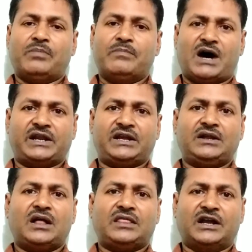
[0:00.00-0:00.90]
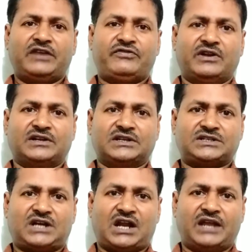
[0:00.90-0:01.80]
of money, the
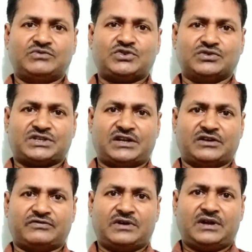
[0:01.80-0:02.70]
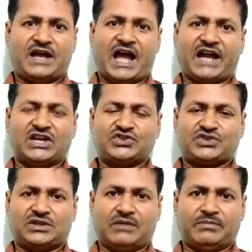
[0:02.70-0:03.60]
defendant claims to set off
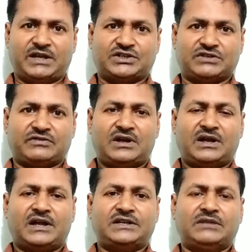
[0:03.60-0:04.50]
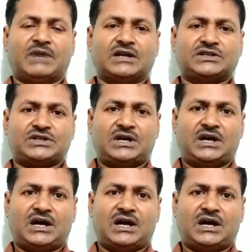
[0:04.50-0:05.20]
against the plaintiff demand